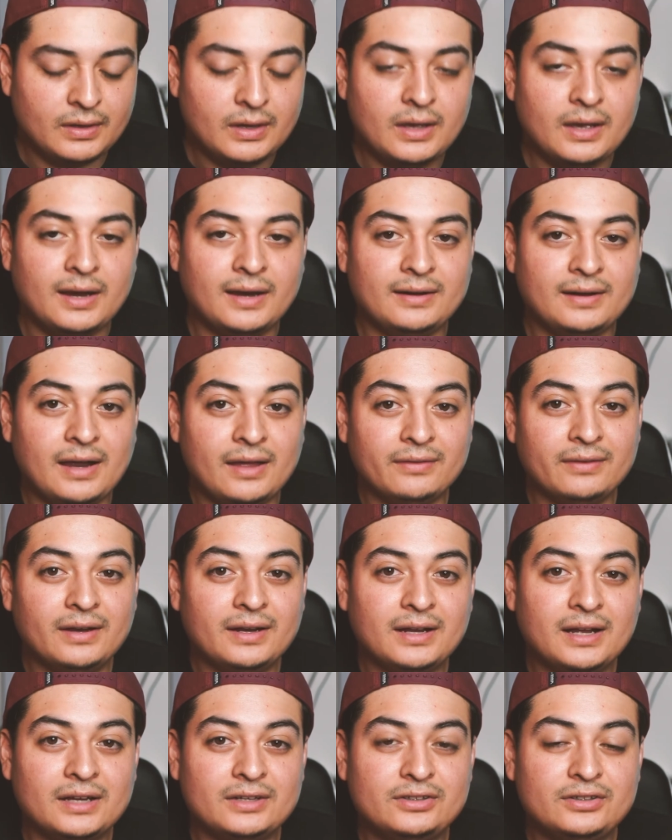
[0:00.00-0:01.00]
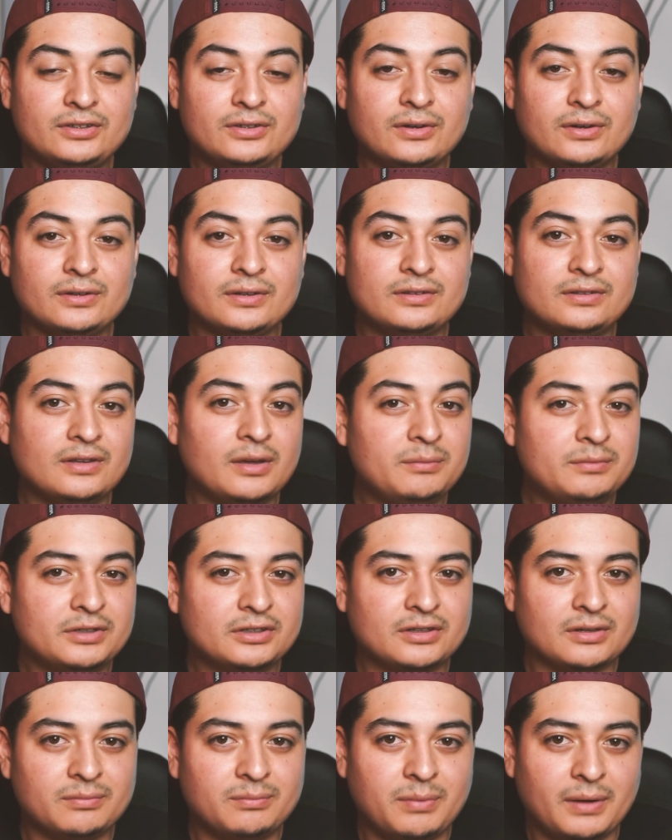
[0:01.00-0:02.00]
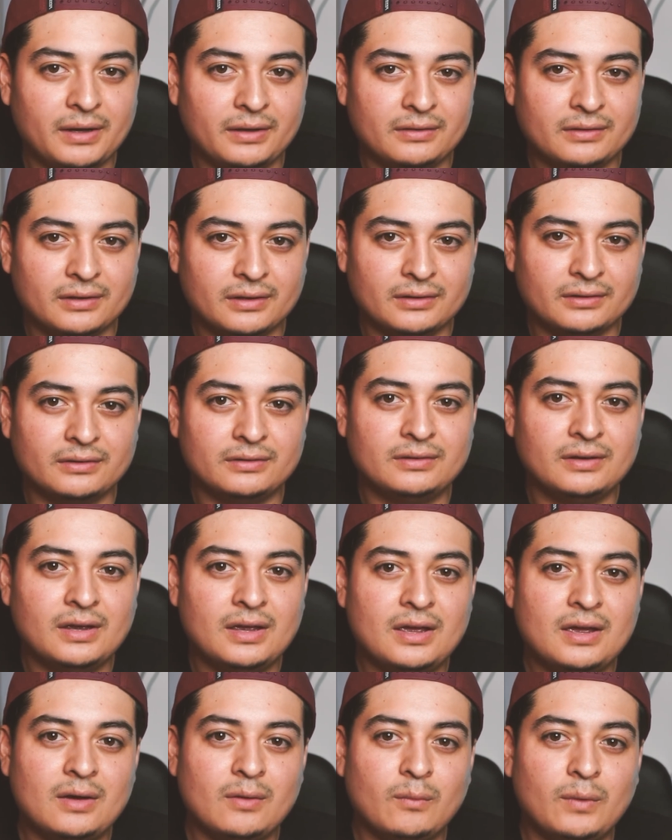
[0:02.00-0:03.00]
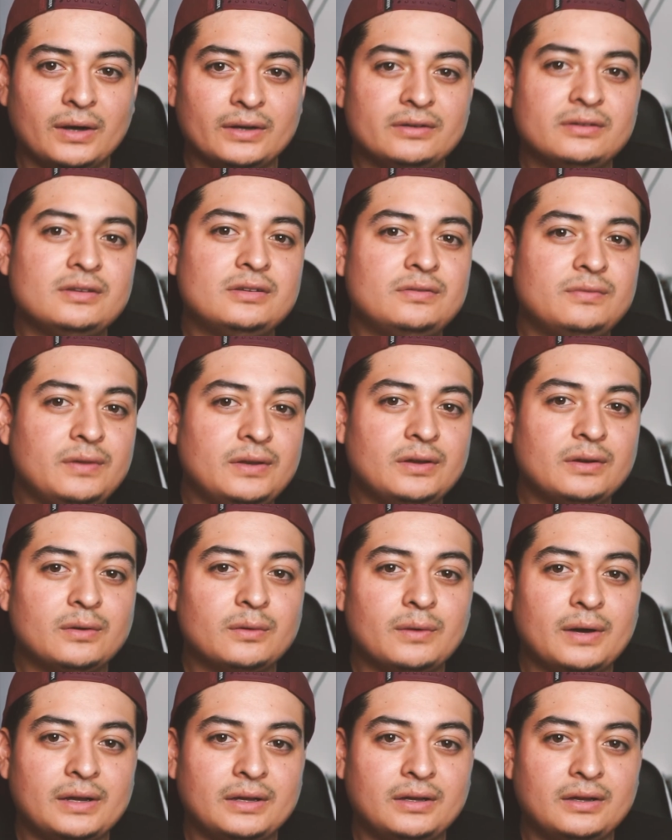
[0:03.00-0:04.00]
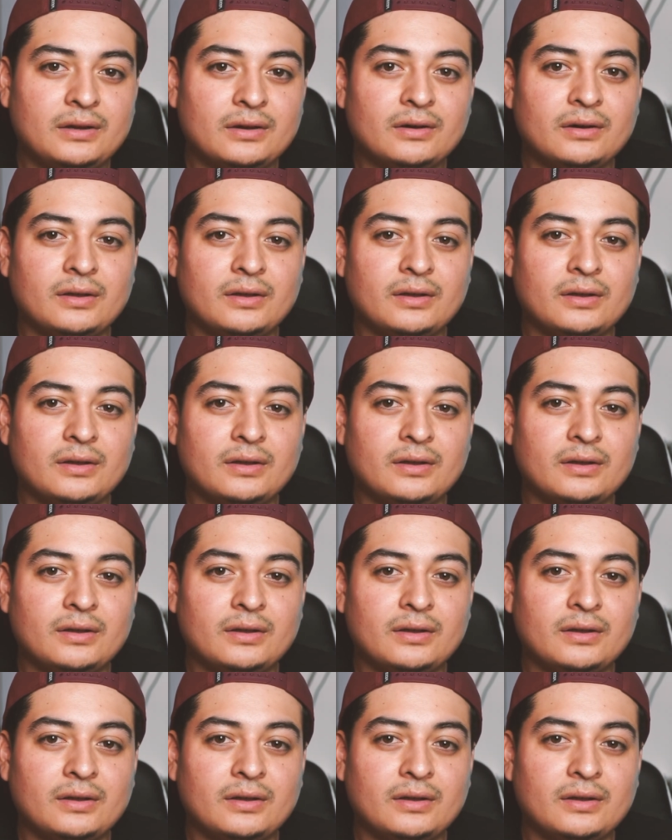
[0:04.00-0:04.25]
And now that I got you on the subject of pythons, watch this video right here.